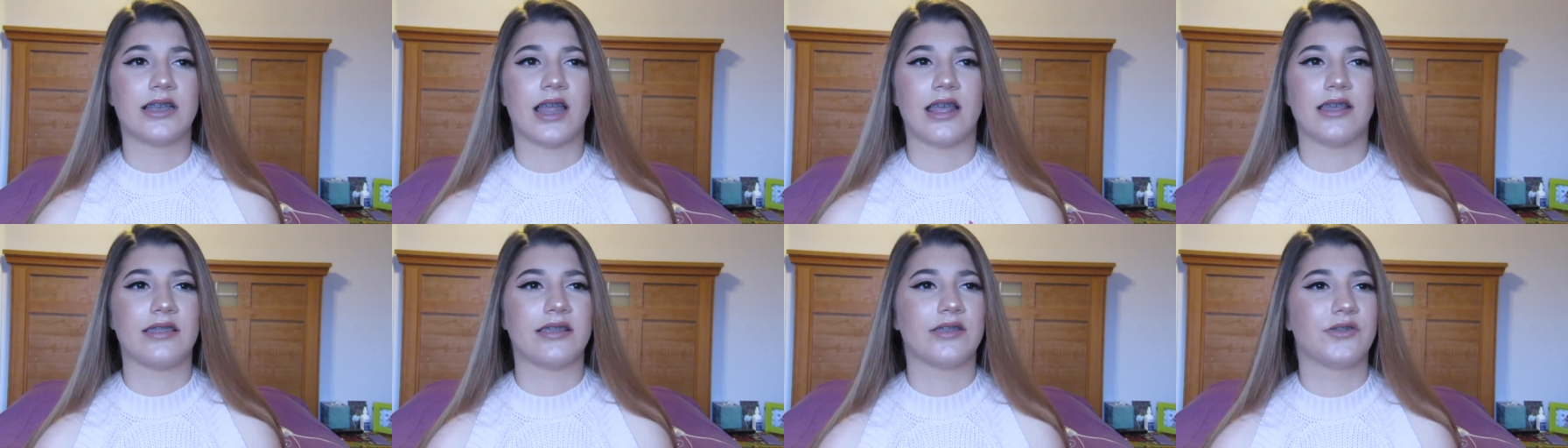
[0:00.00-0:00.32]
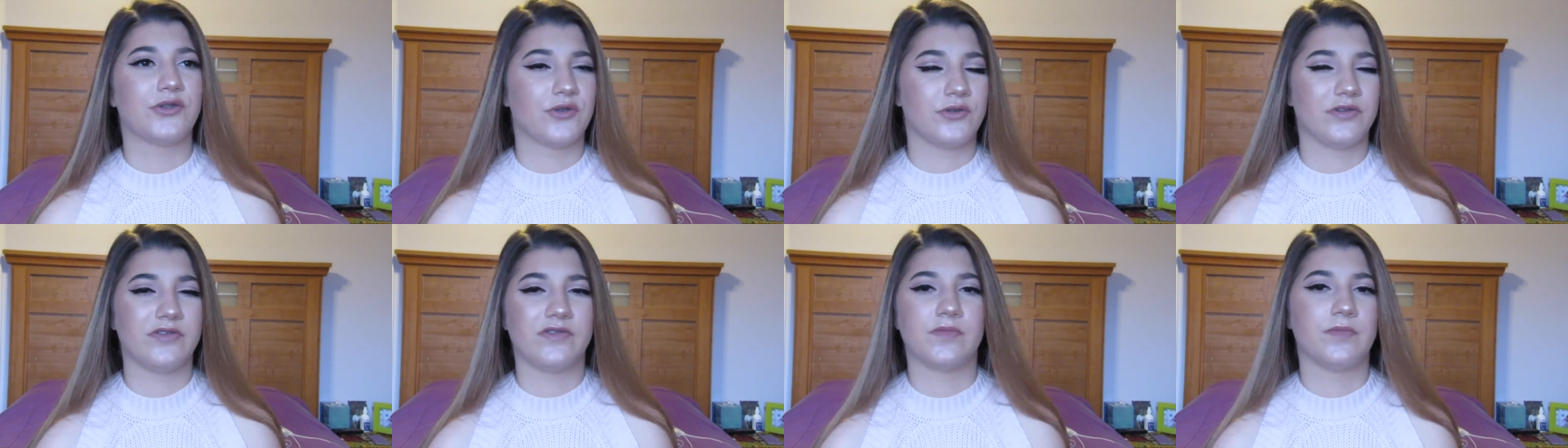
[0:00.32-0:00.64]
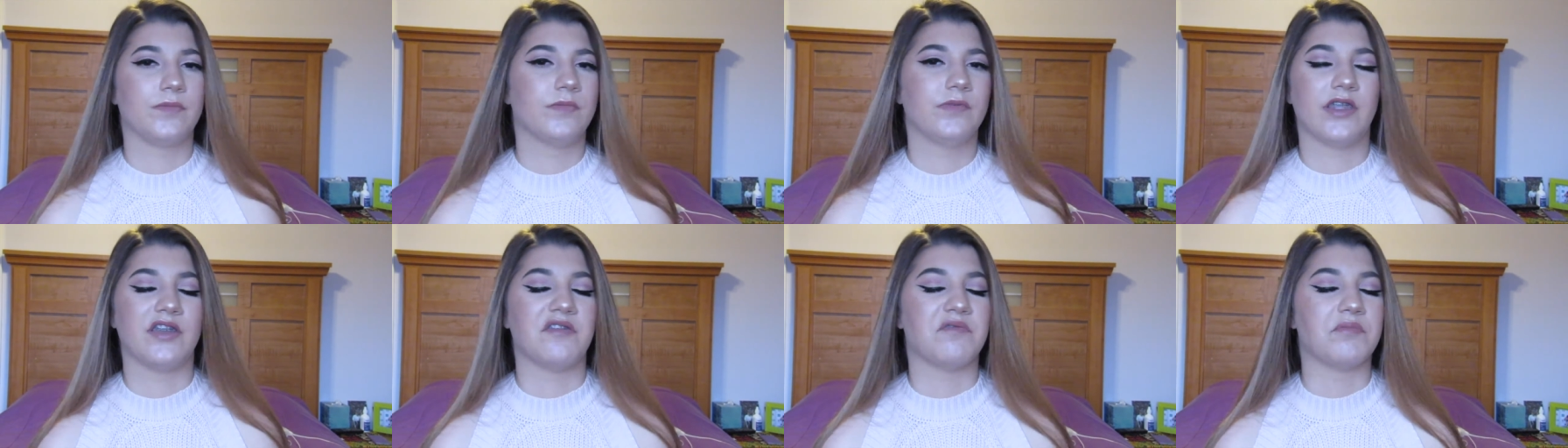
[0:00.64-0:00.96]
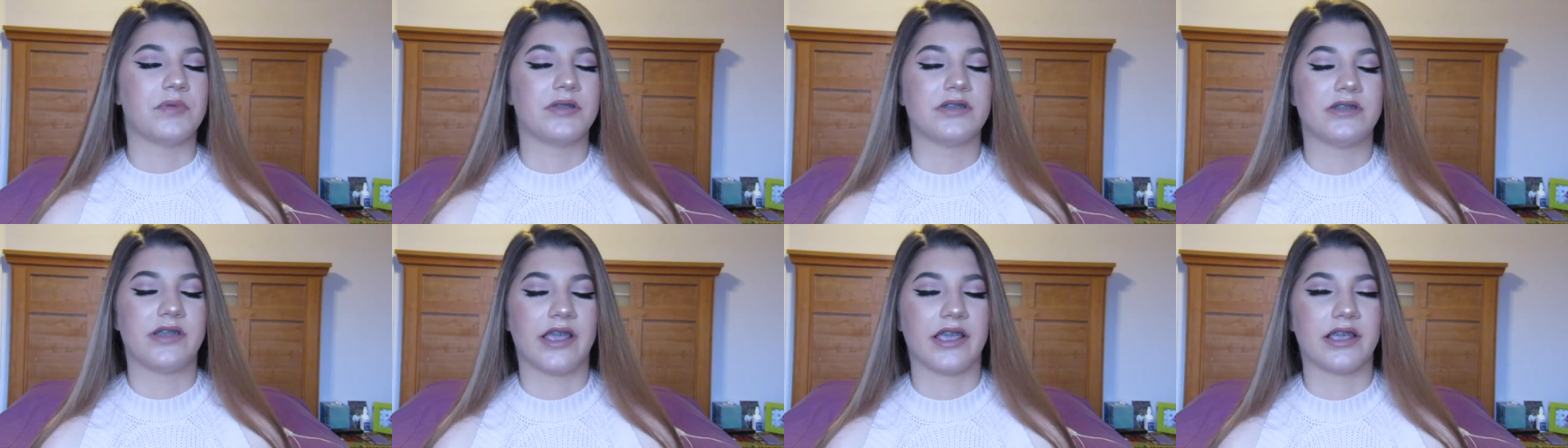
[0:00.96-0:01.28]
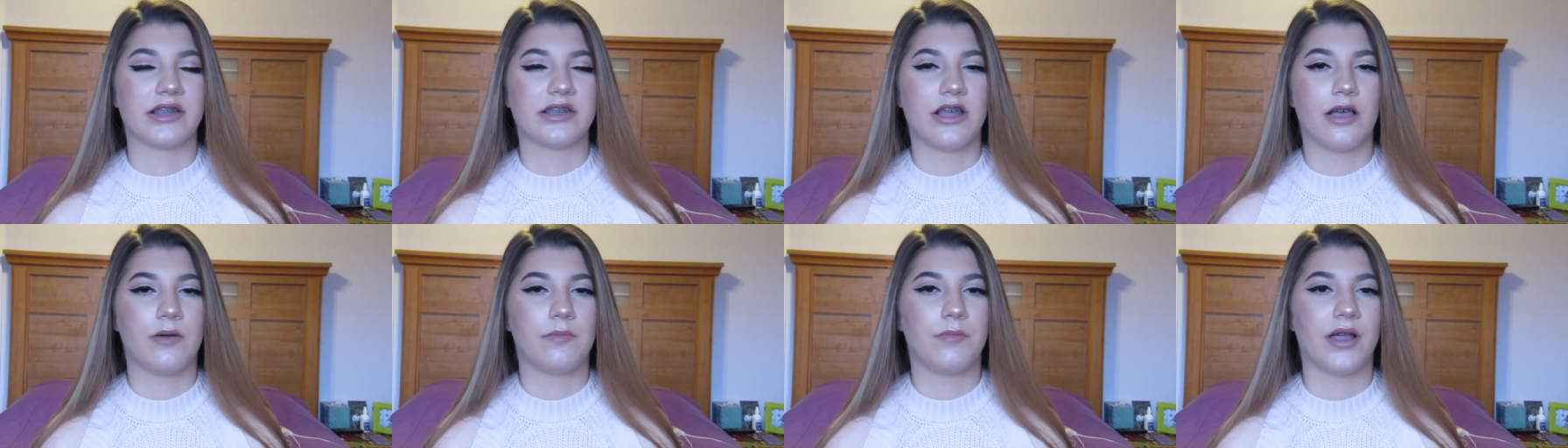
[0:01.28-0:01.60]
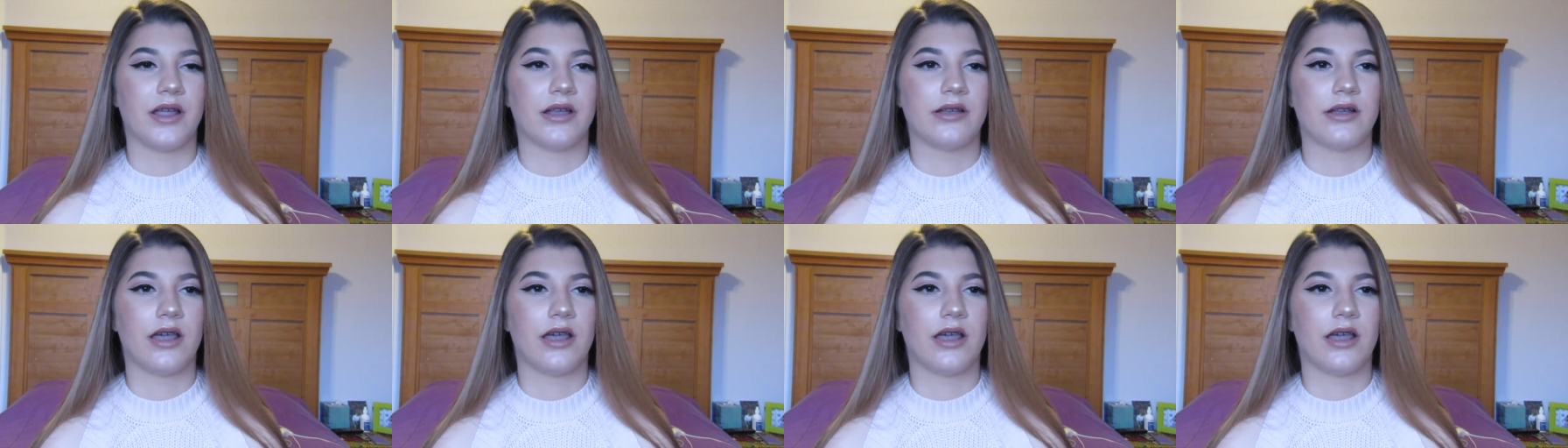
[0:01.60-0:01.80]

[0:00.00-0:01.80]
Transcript: I think they've, they've been taken down by